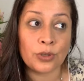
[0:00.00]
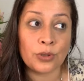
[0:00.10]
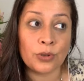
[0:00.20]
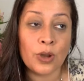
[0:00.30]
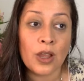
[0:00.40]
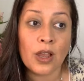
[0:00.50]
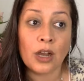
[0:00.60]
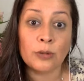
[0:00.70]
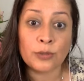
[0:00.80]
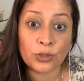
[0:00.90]
to
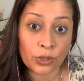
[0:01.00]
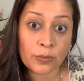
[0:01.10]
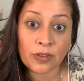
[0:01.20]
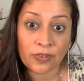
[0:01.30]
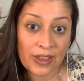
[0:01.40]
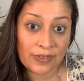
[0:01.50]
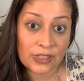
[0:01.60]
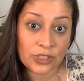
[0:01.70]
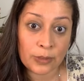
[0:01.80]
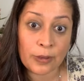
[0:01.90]
absorb the
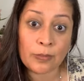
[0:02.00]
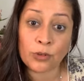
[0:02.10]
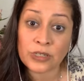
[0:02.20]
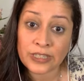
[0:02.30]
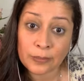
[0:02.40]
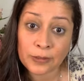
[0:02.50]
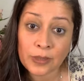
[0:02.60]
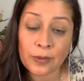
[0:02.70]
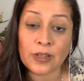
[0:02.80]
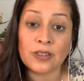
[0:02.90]
5-htp more
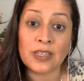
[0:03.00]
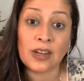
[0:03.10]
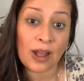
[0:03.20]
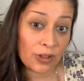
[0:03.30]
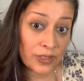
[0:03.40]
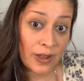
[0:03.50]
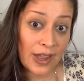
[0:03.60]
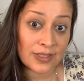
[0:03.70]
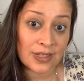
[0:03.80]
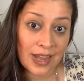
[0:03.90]
deeply because it
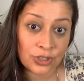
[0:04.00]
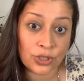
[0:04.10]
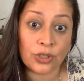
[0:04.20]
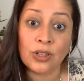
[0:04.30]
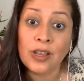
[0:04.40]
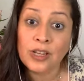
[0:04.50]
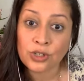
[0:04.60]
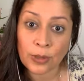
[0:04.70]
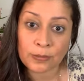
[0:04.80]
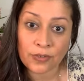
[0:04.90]
also has natural
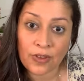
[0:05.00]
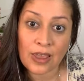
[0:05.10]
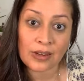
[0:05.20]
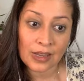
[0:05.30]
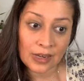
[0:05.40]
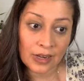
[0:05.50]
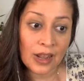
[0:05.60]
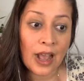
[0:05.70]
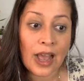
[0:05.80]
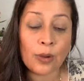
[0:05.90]
tryptophan in
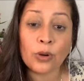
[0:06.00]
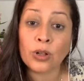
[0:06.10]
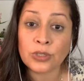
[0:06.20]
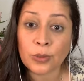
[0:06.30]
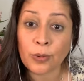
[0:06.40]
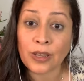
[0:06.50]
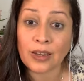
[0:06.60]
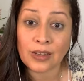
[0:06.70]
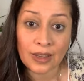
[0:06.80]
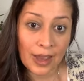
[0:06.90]
it i would also
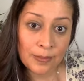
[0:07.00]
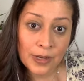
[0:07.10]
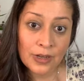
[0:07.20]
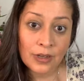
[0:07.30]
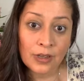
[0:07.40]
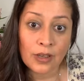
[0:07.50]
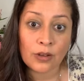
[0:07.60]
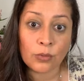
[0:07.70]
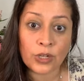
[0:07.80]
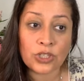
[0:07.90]
bring in gaba
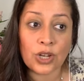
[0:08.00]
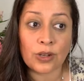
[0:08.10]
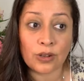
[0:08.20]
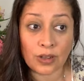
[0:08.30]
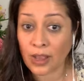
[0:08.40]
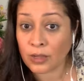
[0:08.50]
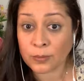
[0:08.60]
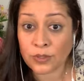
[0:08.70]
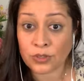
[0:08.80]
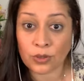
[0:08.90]
which
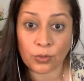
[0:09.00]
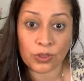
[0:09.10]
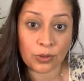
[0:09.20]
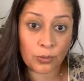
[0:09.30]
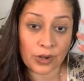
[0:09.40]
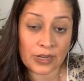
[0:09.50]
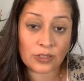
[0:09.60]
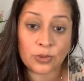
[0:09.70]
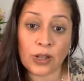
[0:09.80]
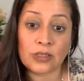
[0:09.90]
helps with the
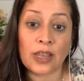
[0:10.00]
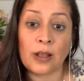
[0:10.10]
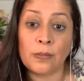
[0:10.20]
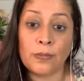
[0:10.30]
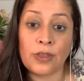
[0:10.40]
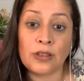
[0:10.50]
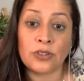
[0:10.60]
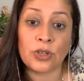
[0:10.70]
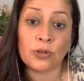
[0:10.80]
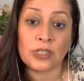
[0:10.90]
brain as well to help
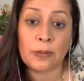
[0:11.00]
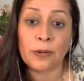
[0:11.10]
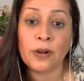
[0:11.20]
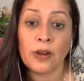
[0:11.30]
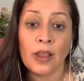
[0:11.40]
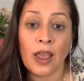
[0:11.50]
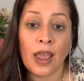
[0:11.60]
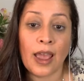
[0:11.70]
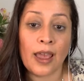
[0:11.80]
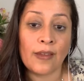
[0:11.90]
things go deeper.
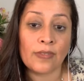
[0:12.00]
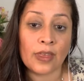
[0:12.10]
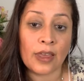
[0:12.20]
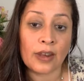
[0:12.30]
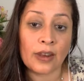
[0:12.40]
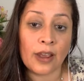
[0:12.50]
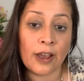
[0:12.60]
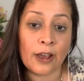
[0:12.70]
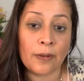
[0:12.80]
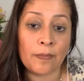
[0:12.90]
And then,
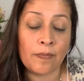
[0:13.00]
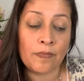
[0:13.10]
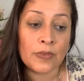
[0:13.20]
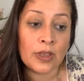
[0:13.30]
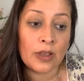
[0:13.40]
um,